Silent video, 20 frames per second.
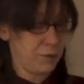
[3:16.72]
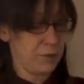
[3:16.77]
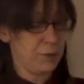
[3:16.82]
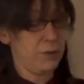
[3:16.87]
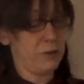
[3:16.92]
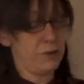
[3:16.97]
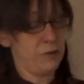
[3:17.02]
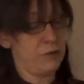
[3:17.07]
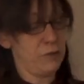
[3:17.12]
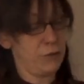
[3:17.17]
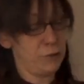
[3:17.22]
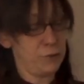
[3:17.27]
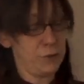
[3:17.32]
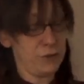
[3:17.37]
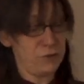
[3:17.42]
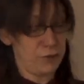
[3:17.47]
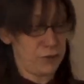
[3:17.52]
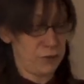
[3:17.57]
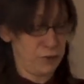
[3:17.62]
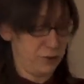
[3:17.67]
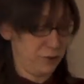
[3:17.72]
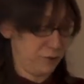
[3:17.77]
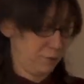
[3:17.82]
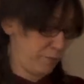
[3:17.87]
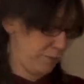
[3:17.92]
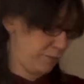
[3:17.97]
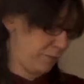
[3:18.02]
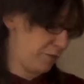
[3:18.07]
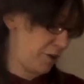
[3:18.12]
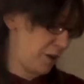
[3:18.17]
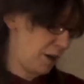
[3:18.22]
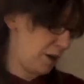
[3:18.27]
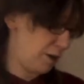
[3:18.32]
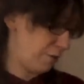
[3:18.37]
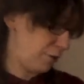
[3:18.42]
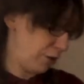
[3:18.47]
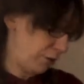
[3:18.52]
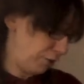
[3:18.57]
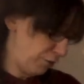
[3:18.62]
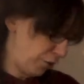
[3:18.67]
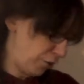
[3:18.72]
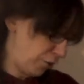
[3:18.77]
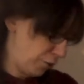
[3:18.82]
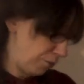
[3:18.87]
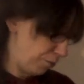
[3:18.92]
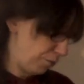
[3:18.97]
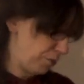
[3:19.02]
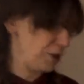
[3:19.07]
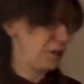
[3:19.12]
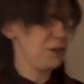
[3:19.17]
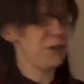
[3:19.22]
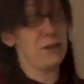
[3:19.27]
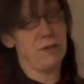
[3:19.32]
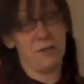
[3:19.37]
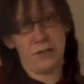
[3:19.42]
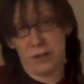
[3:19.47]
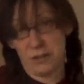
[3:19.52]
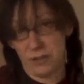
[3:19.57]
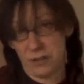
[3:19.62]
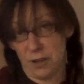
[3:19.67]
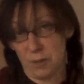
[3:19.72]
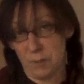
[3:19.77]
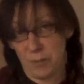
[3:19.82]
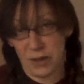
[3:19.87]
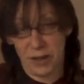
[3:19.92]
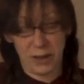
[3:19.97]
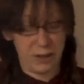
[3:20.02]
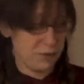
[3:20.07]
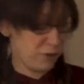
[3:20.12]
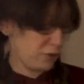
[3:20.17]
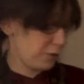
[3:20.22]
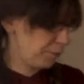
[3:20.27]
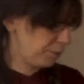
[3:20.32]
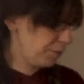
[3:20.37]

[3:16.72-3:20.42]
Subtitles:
because it's always good to have gloves on when you're using sharp things,